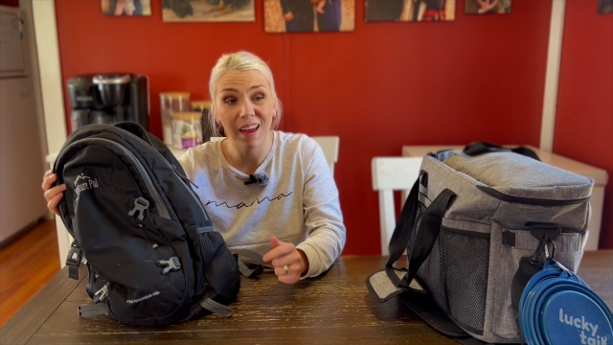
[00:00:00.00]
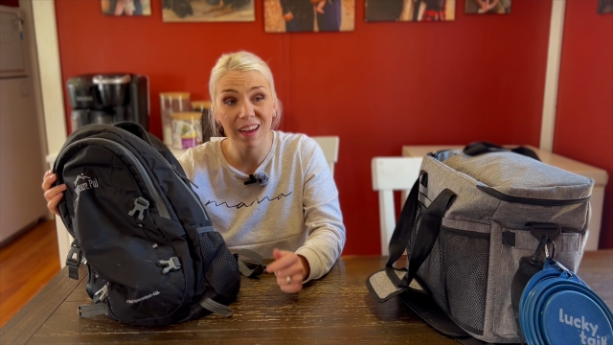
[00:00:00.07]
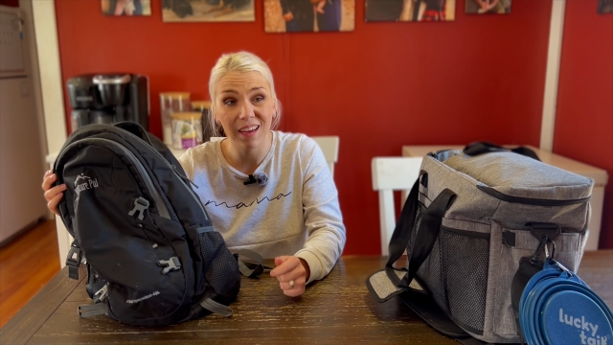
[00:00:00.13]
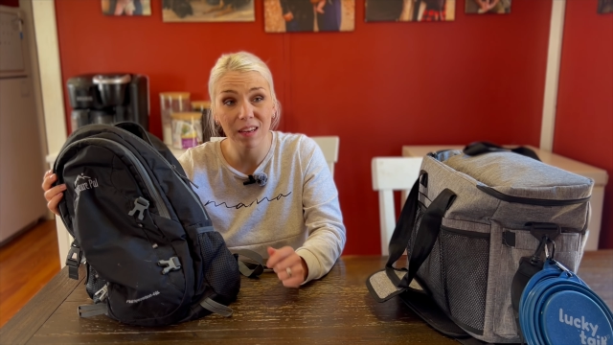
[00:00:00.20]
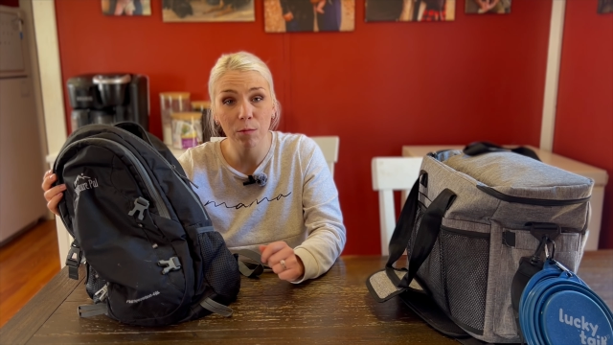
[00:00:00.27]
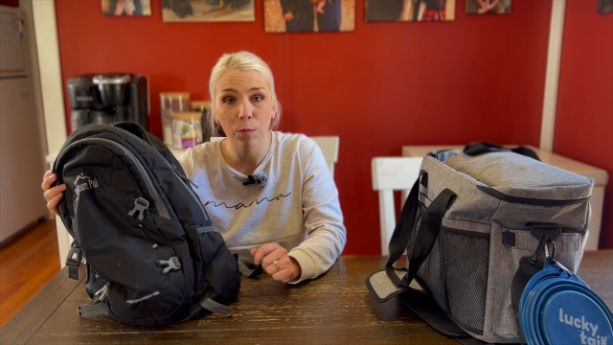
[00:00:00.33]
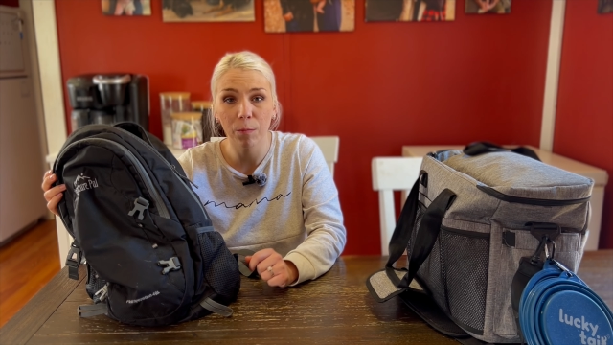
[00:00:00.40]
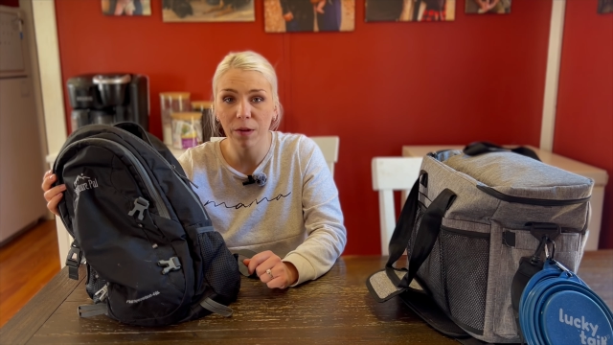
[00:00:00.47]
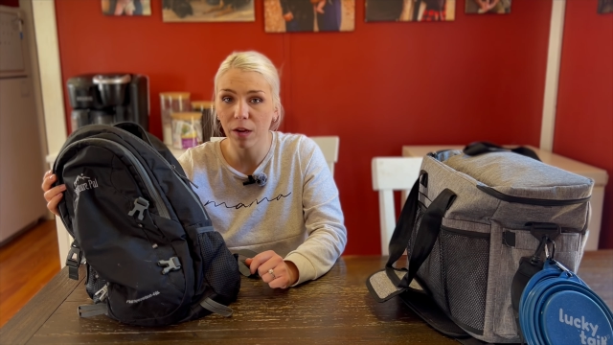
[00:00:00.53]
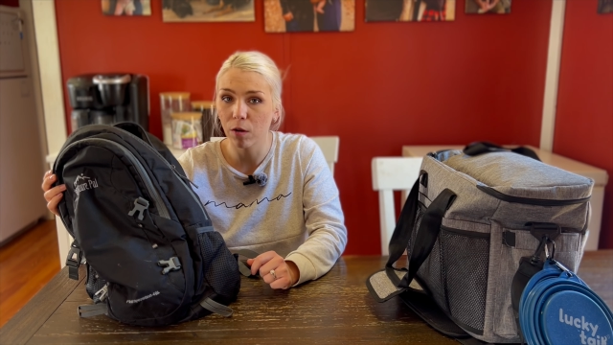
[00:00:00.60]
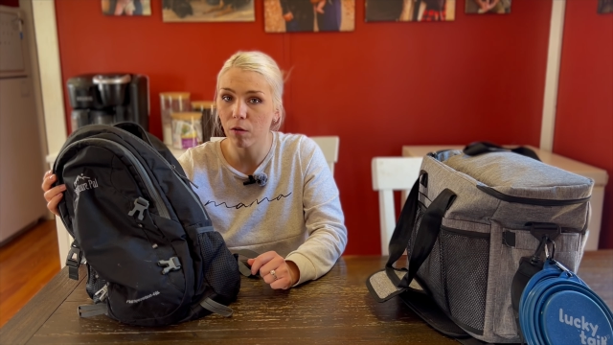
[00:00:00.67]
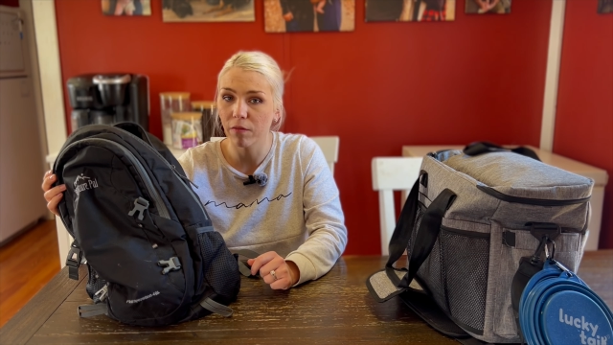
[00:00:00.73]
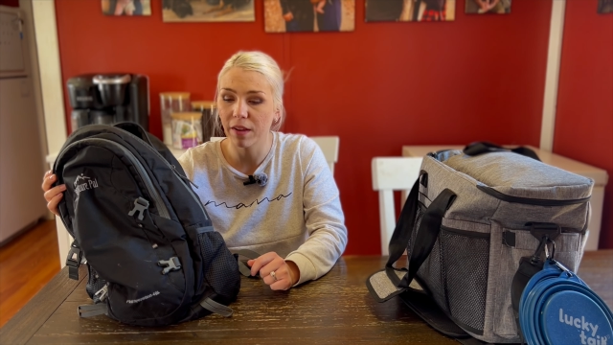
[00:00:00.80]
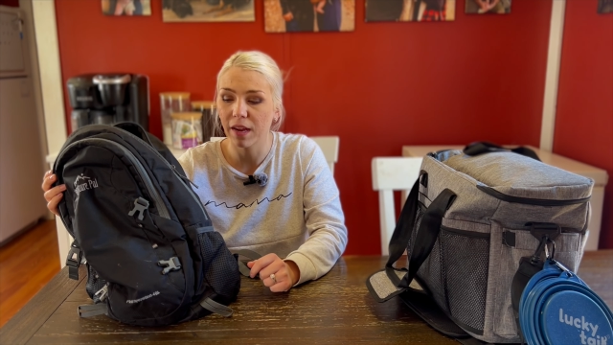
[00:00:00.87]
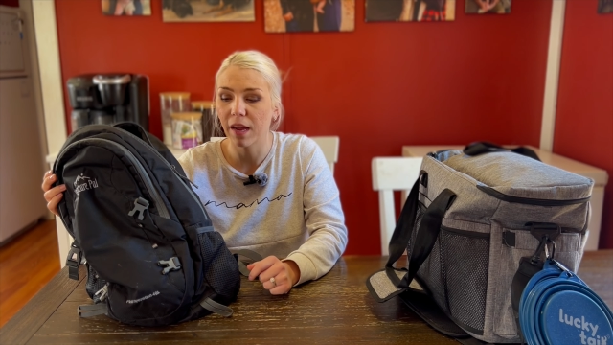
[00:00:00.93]
And when we go
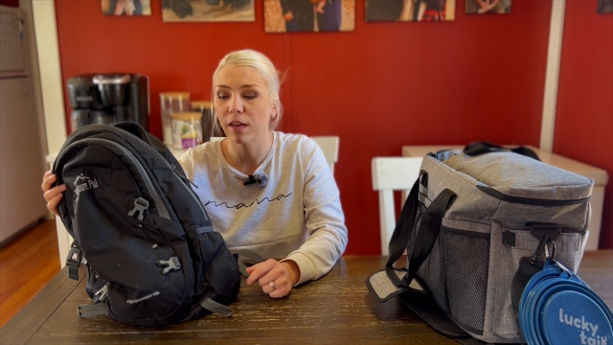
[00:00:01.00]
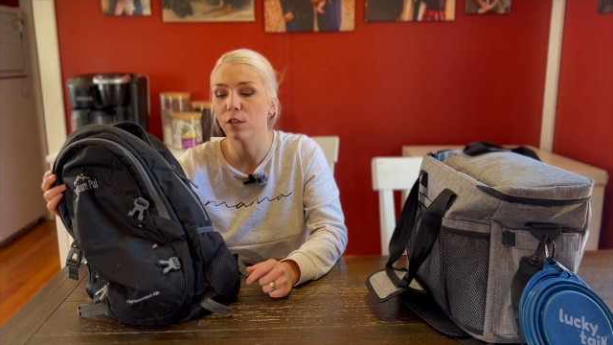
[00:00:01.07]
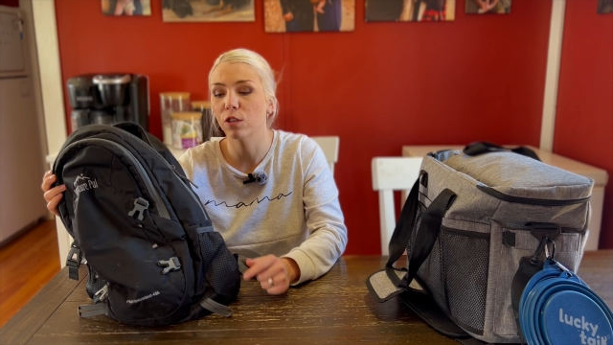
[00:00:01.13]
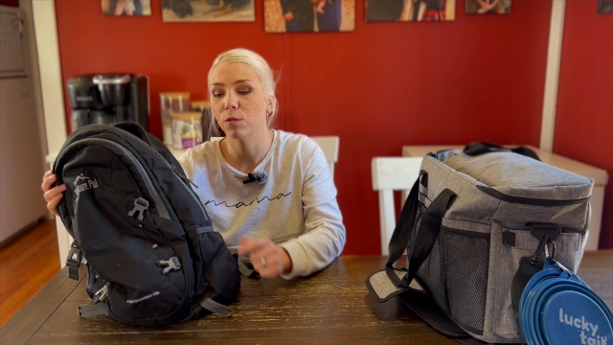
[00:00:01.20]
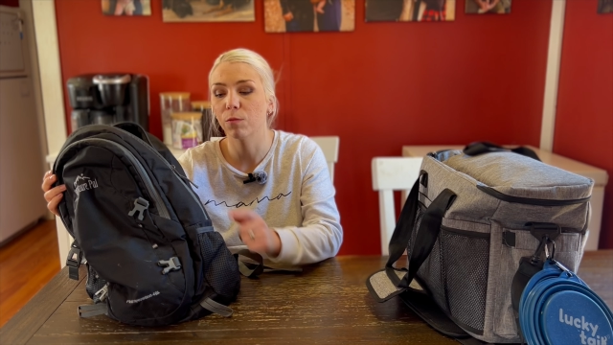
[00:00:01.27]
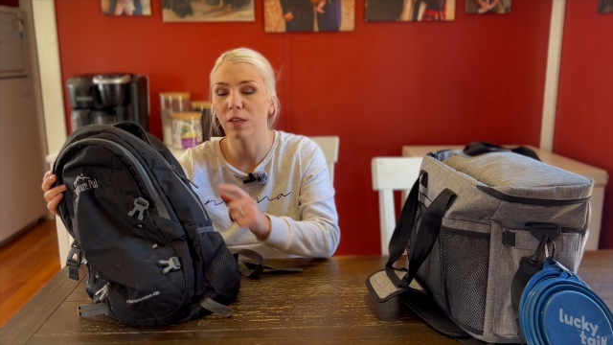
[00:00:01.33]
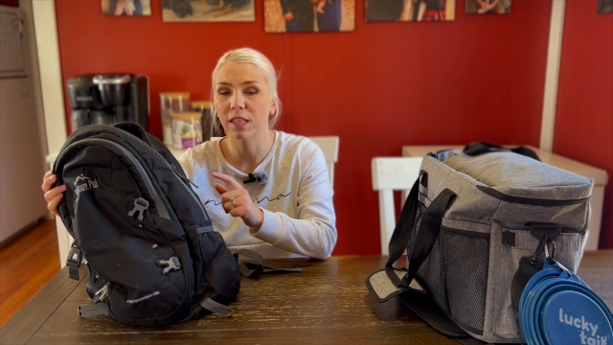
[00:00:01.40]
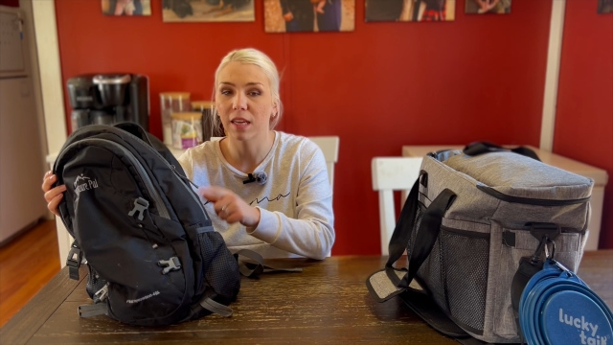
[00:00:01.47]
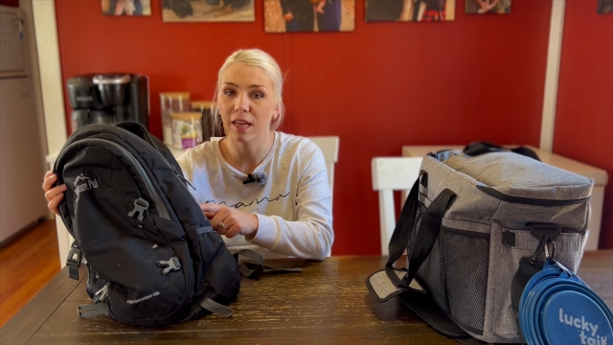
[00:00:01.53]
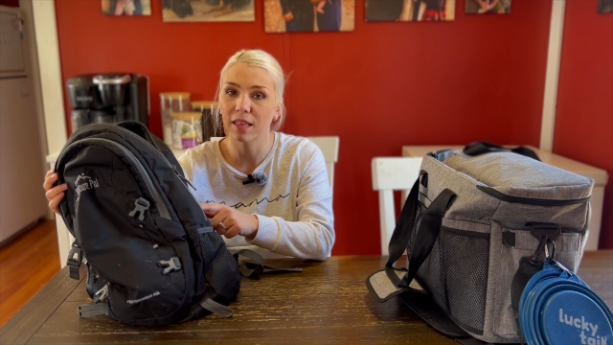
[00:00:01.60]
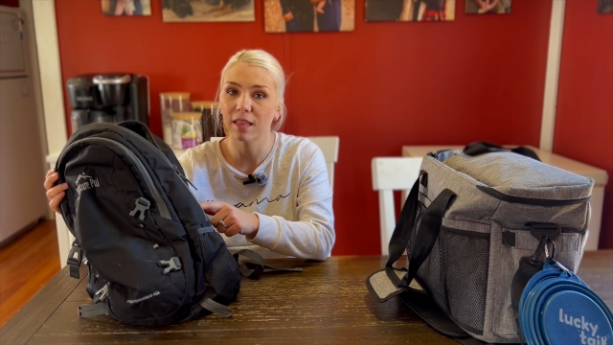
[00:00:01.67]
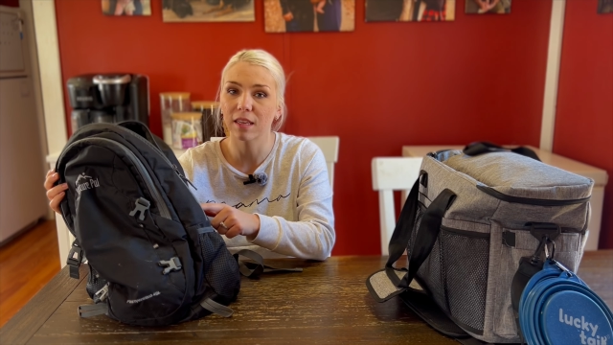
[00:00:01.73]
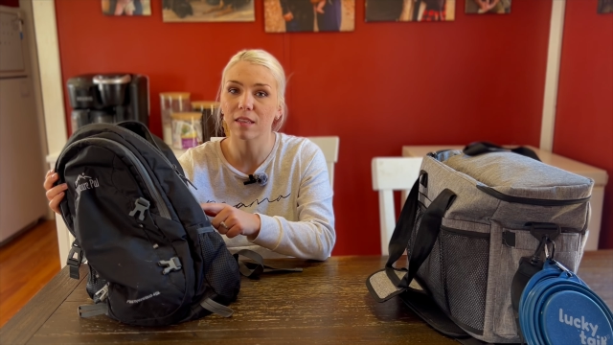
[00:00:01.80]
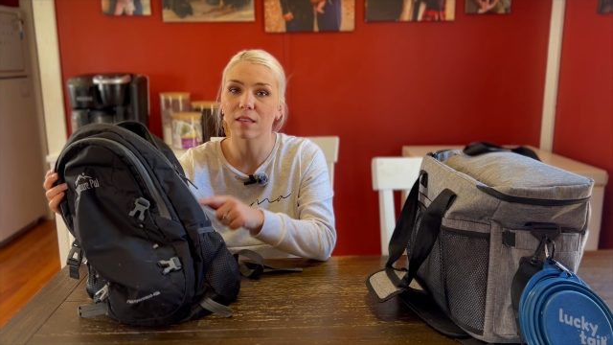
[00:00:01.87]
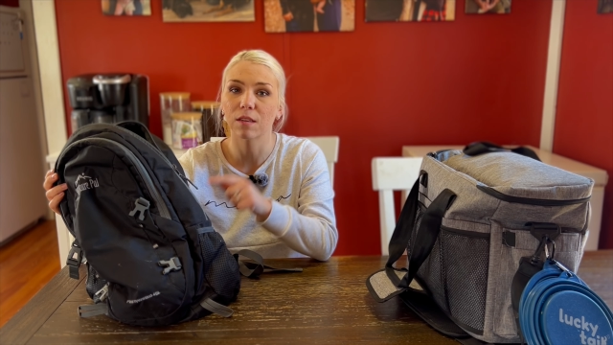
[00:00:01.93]
on vacation, we take
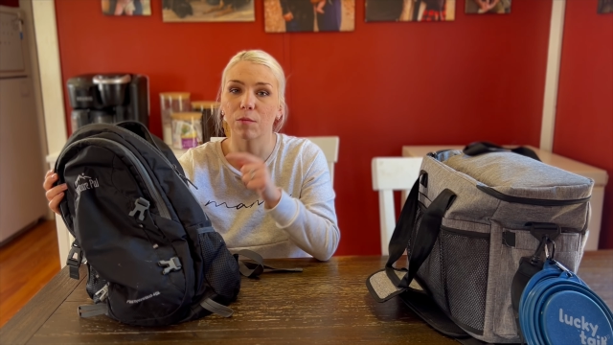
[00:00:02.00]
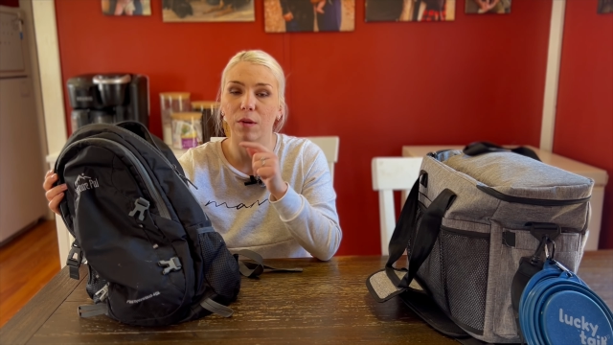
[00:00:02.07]
this and